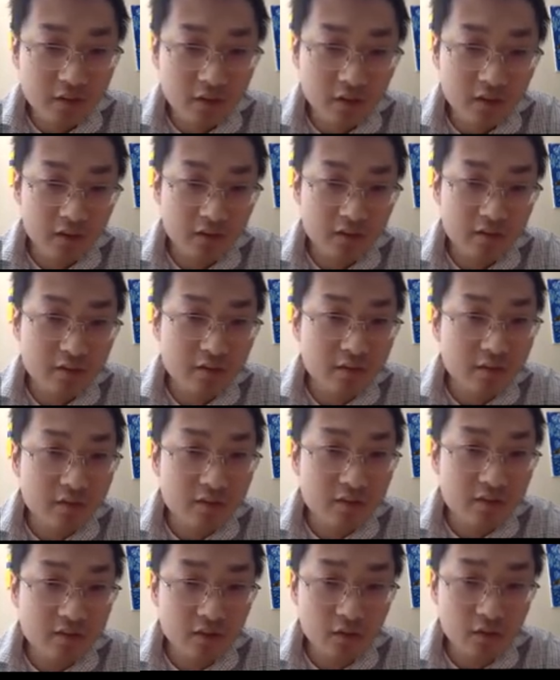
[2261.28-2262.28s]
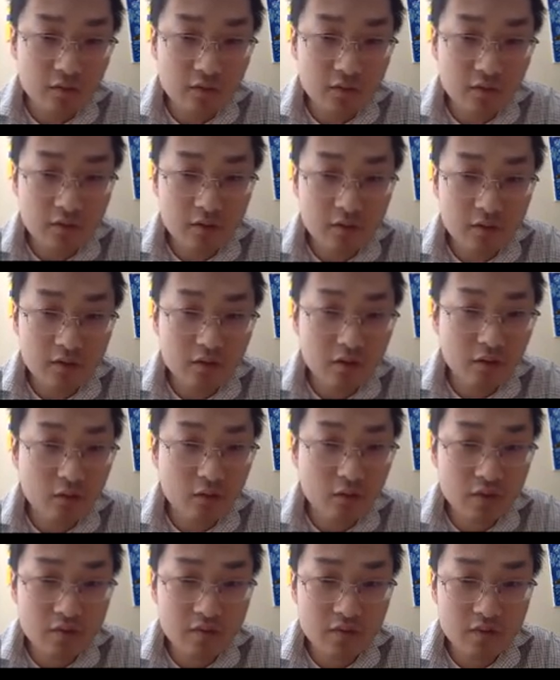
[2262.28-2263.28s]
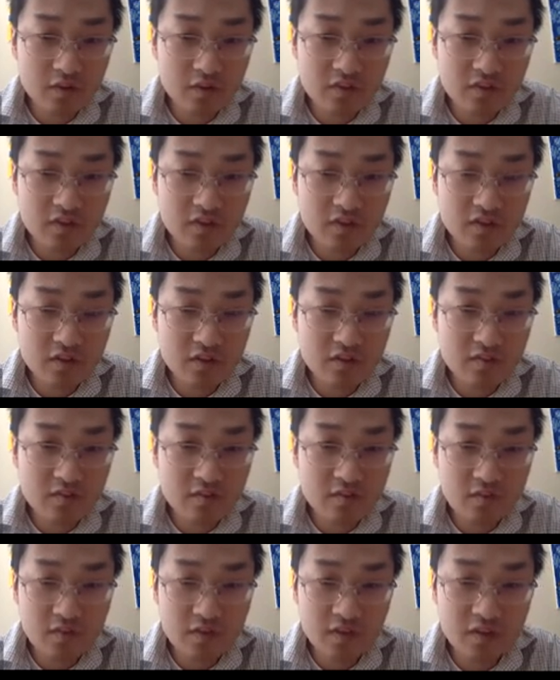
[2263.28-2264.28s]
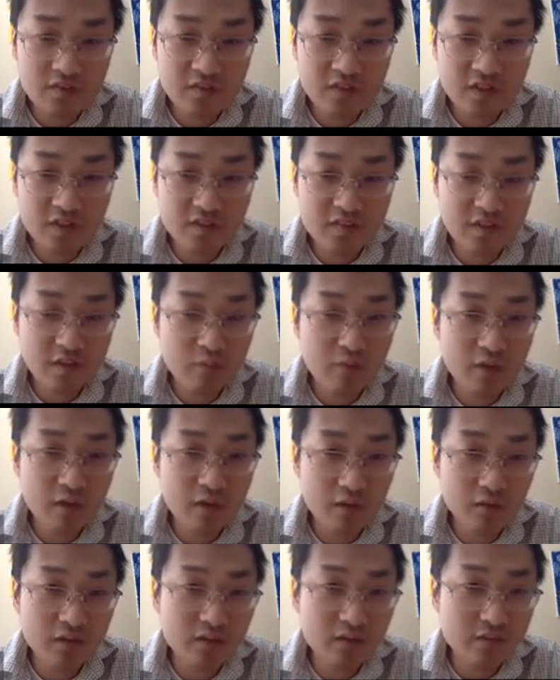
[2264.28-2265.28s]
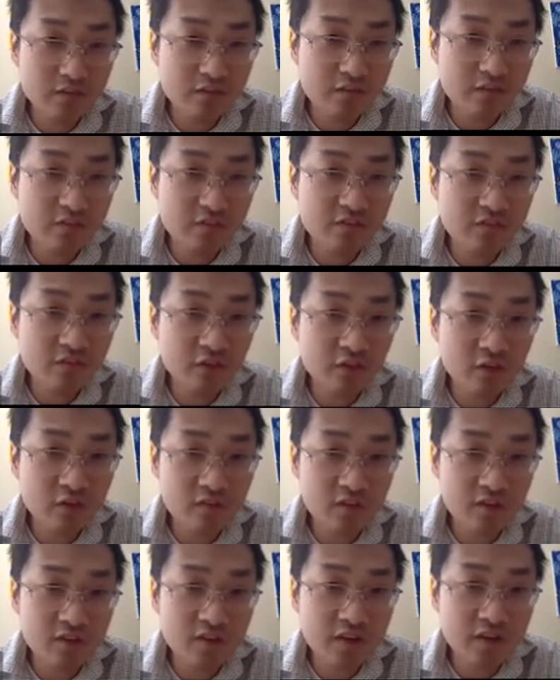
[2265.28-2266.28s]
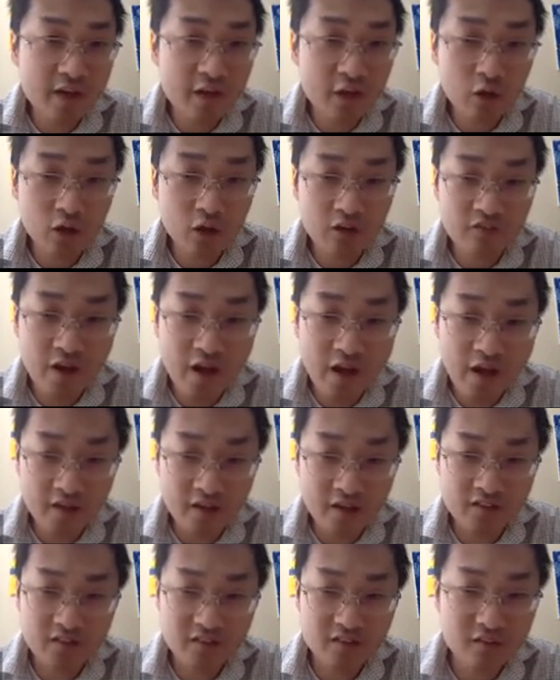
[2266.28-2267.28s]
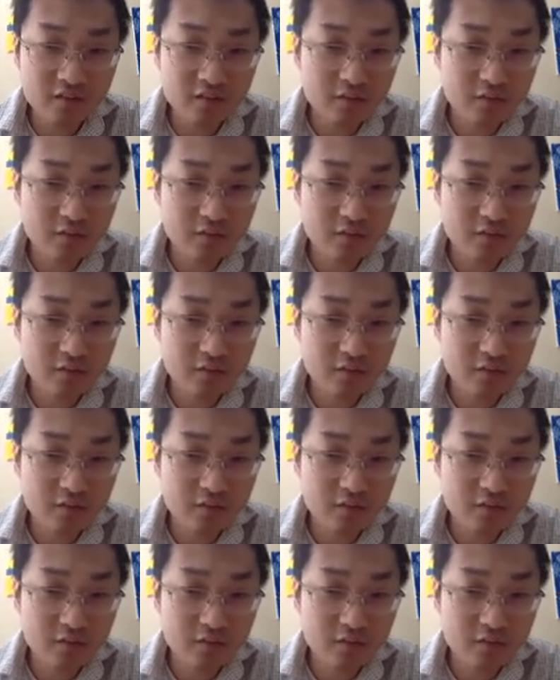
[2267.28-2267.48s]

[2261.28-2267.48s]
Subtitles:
Okay, so this gives us a bound for the tail of x.